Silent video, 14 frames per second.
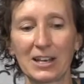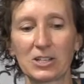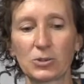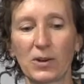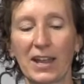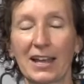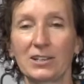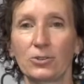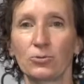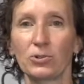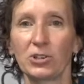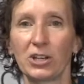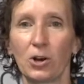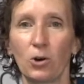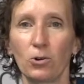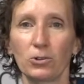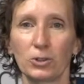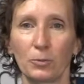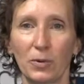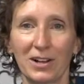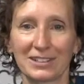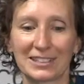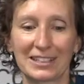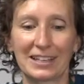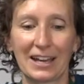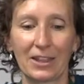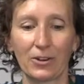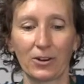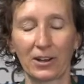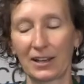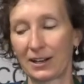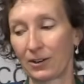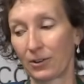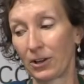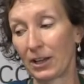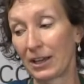So I had to really hold the ball together, and it